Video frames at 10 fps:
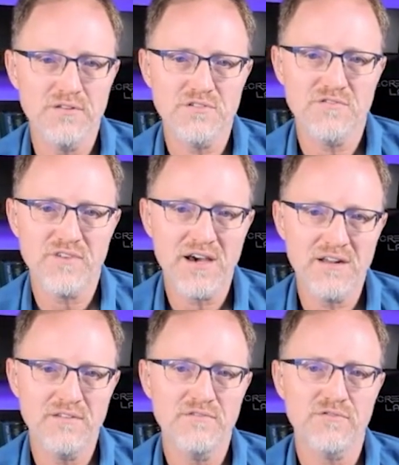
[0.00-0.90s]
There's
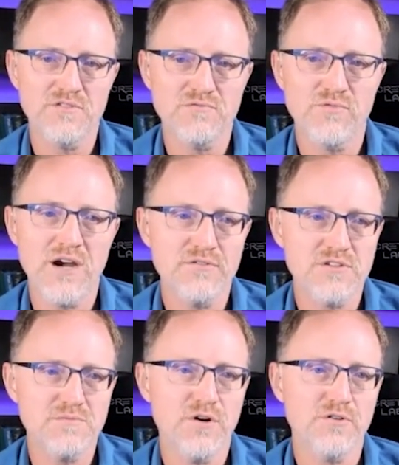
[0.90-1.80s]
fighting. For rather
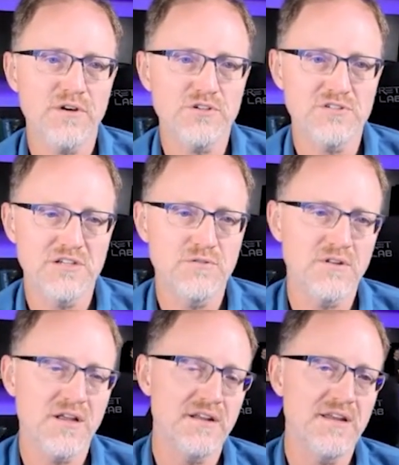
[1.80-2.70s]
small creatures, they do a
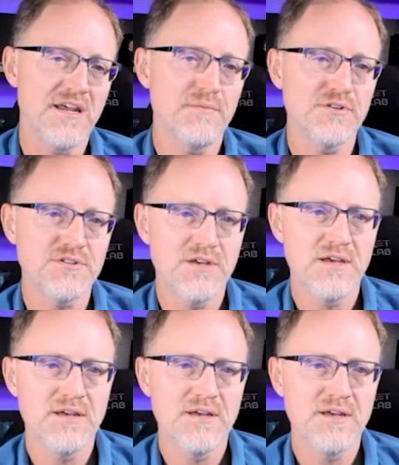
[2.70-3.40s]
lot of damage.